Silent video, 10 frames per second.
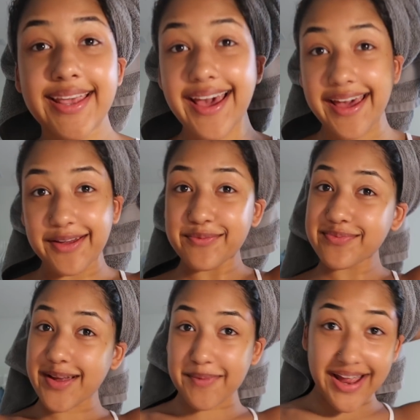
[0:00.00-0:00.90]
Okay,
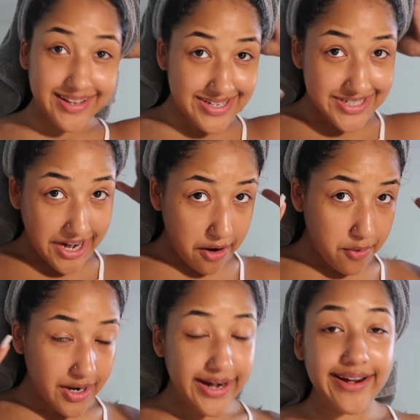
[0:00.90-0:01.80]
I'm out of the
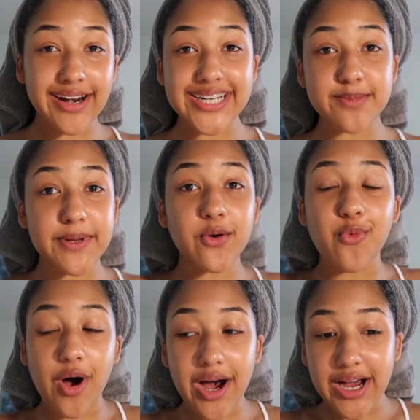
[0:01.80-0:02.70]
shower. Hair has been
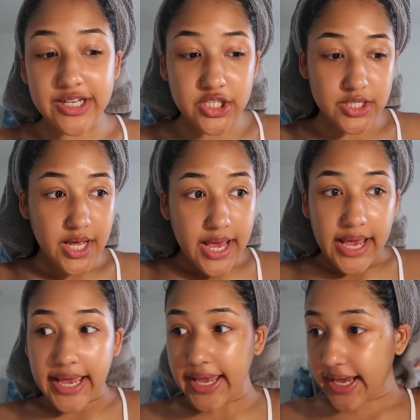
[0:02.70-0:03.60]
washed
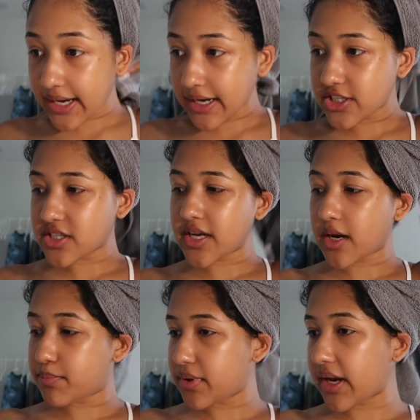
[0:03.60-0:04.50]
and I just kind
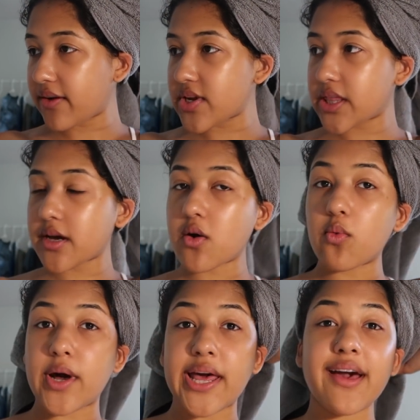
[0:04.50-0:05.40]
of put everything
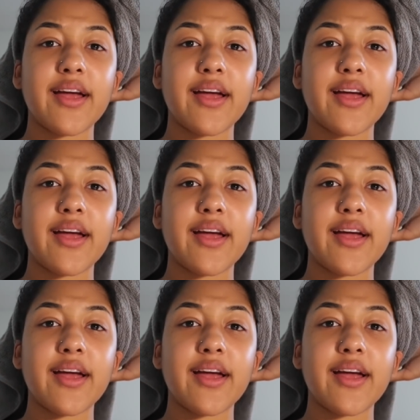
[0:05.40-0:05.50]
away.